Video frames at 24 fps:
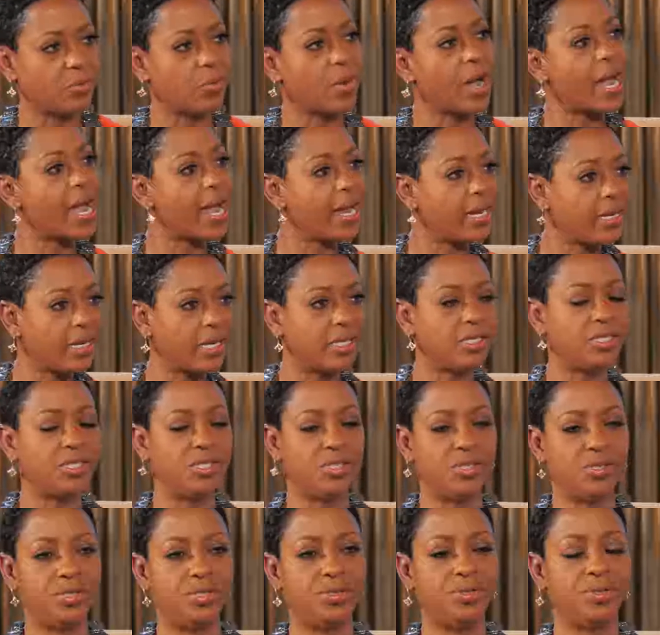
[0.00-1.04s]
Why
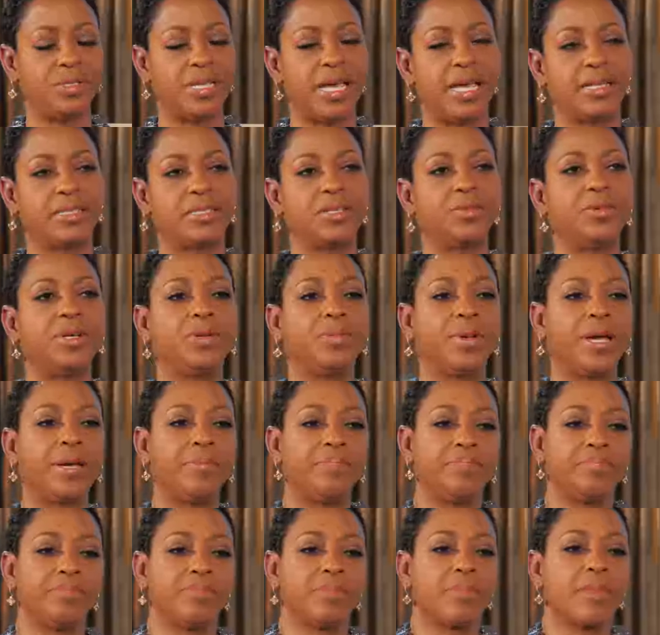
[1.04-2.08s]
did you choose that? So anyway,
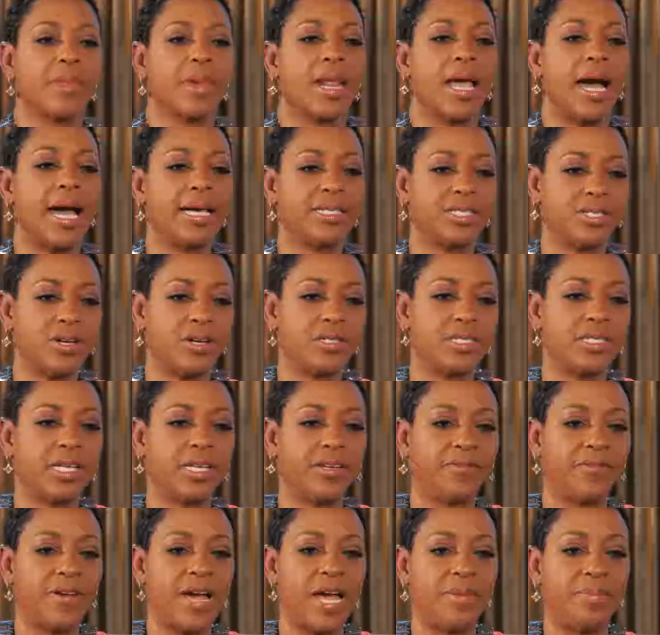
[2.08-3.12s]
I start
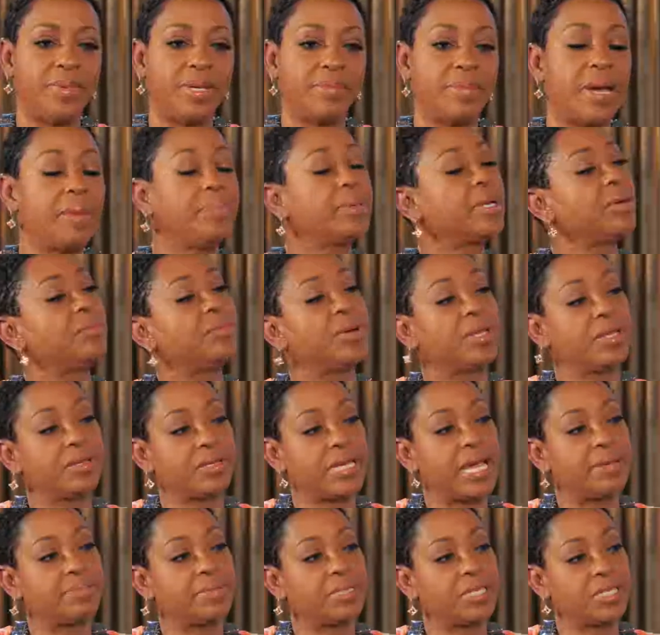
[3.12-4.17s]
selling for IBM. I become one of their
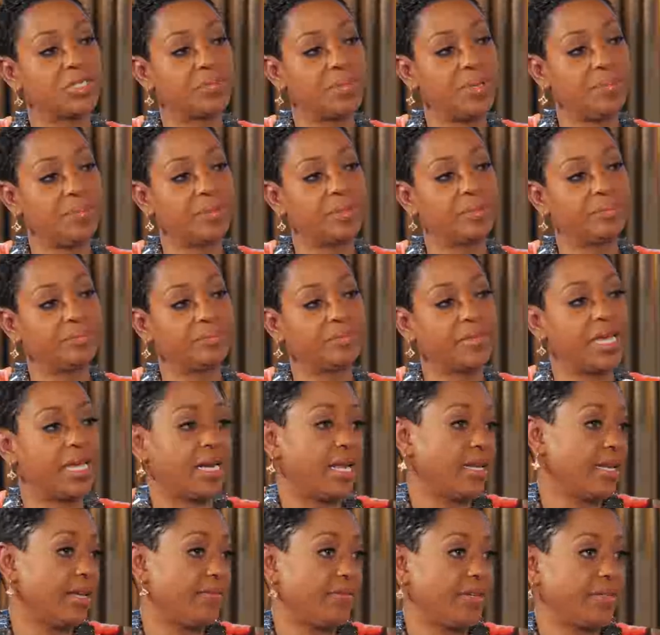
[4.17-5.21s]
top salespeople, and
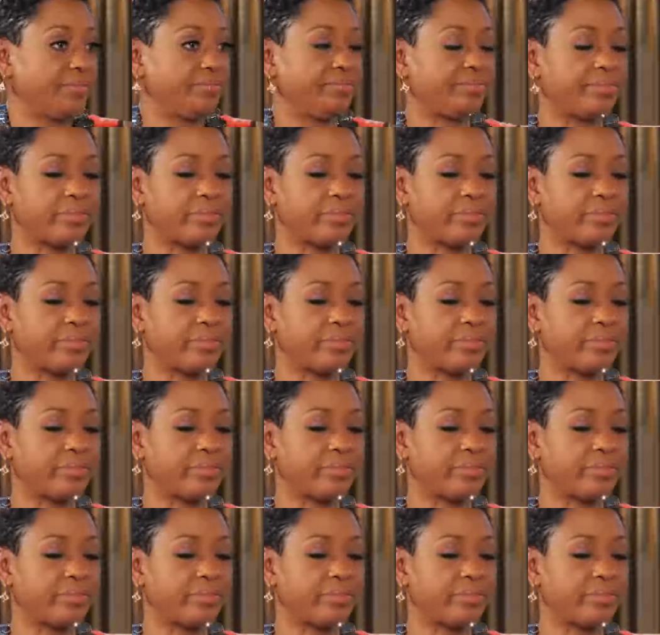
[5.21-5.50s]
I love it.